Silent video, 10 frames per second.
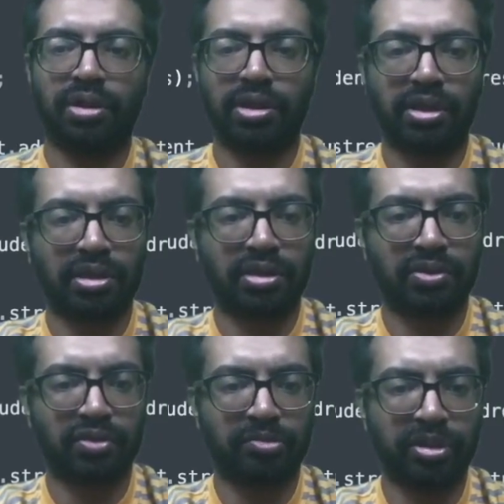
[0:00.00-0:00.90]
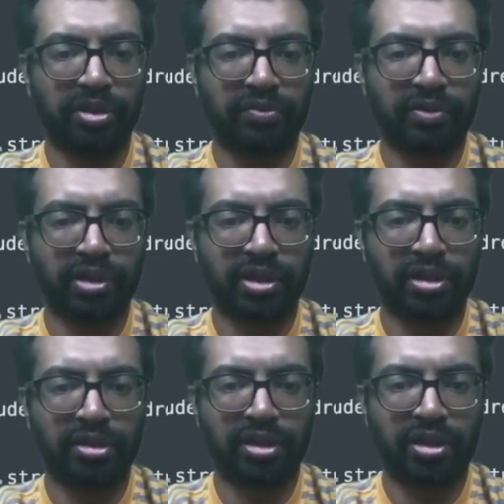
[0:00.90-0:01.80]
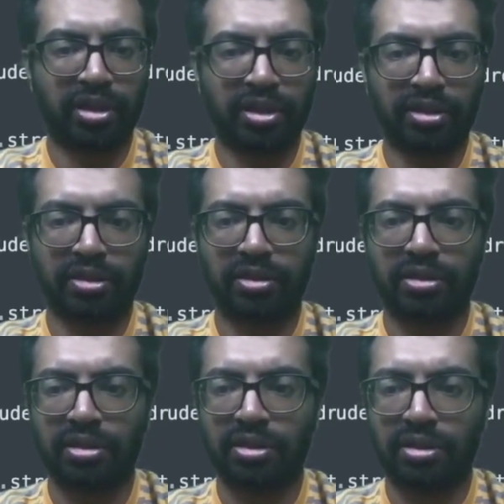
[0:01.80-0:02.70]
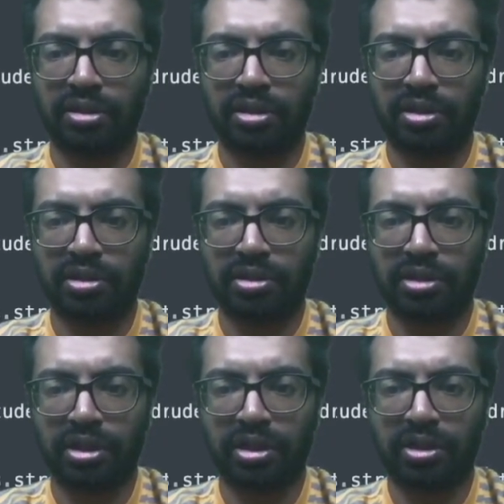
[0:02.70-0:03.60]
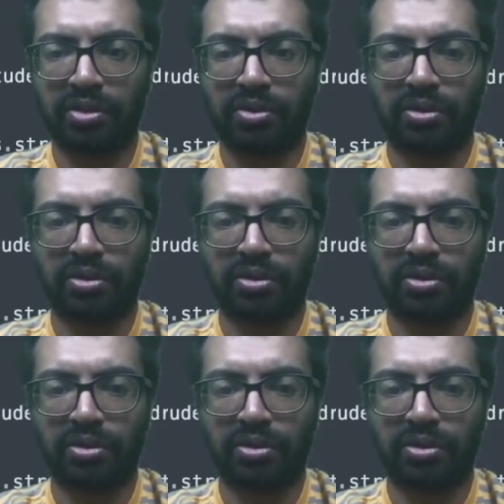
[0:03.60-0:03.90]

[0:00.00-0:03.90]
I think this will be enough, and I can just take it down.